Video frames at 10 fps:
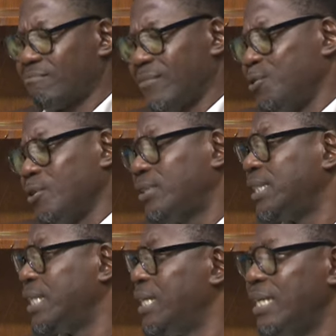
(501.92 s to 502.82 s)

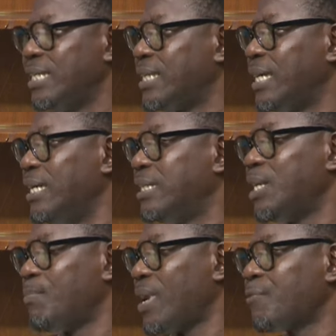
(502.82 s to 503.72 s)
Rotary, it's
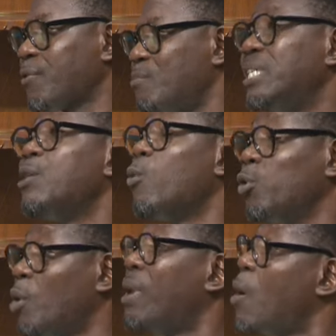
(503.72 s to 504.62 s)
a platform, it's a
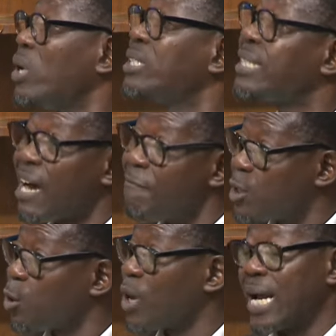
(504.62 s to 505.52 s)
#1
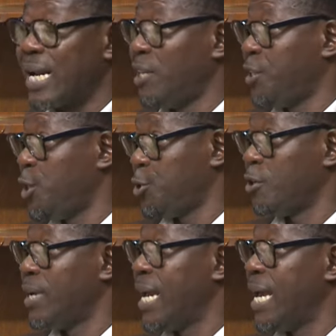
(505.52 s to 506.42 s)
service
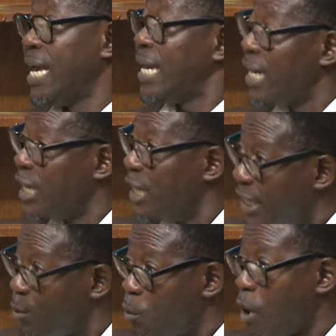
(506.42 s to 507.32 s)
organization in
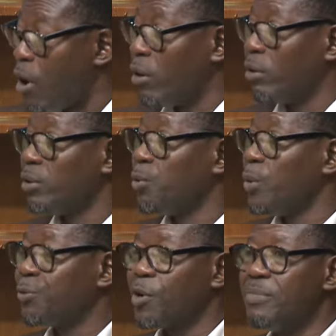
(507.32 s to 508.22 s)
the world,
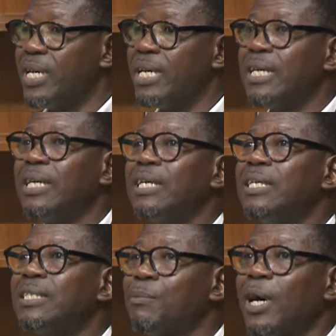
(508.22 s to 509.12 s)
which for me,
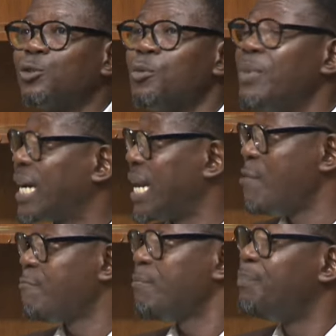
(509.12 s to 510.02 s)
it's about to make
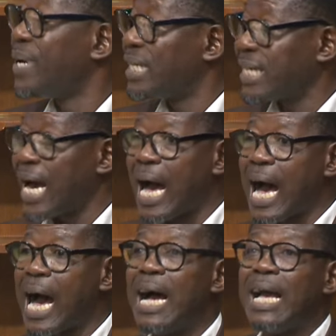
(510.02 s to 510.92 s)
life
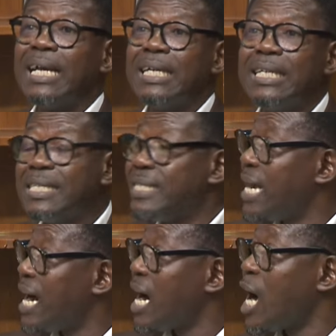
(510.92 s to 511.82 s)
better,
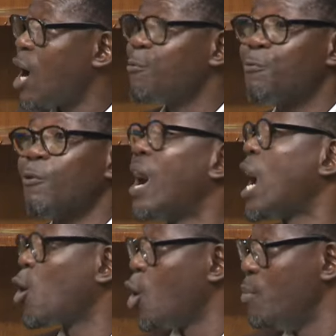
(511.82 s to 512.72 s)
easier for
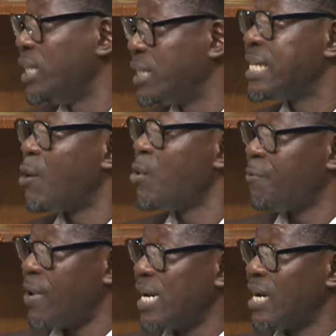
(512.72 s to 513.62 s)
our community that we
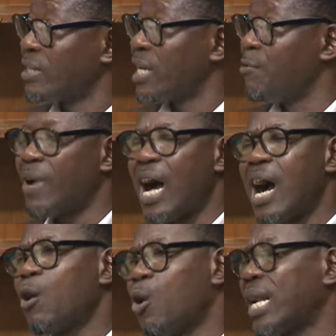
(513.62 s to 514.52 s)
find ourselves.
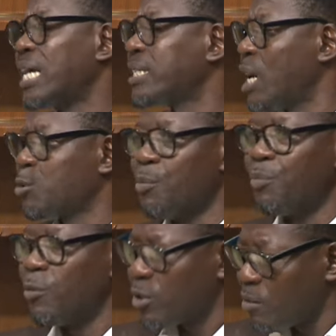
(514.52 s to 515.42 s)
God has helped some
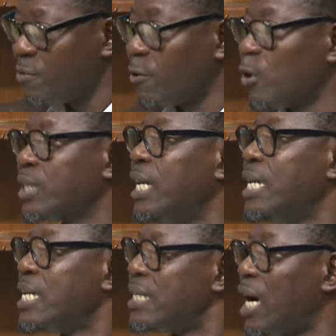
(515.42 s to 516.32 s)
of us
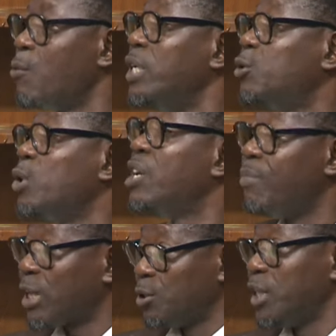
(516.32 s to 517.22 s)
that we need to give
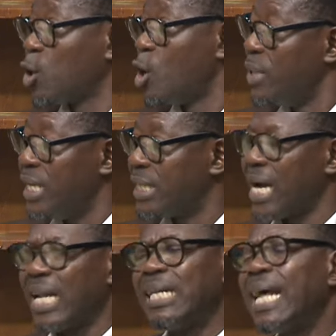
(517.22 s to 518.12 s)
back to the community,
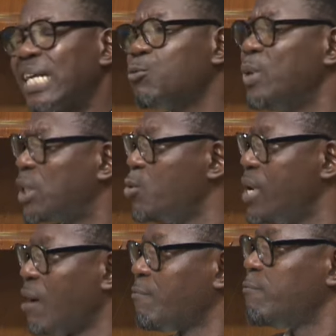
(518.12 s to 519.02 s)
and that which we
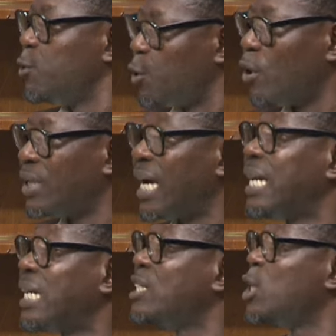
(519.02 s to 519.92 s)
have done, and
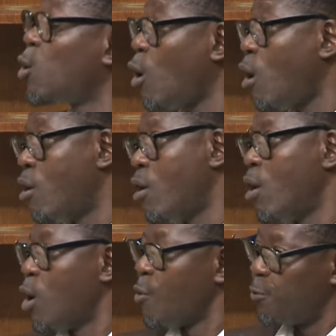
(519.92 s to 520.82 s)
that is the core
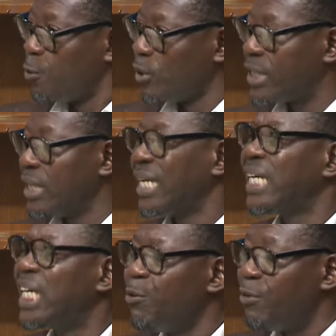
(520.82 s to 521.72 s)
of Rotary,
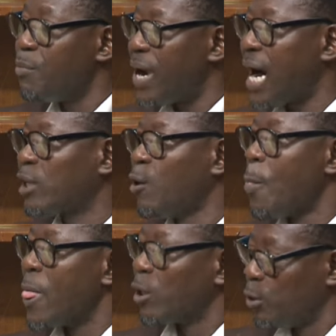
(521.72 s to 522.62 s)
giving back
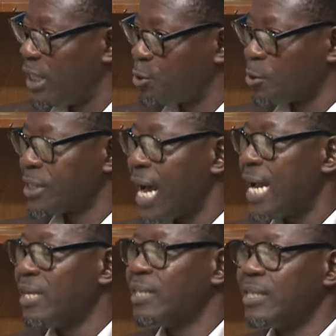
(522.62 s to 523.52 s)
to the
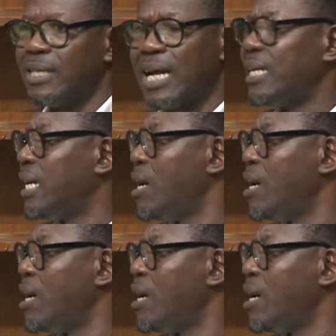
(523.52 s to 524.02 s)
society. And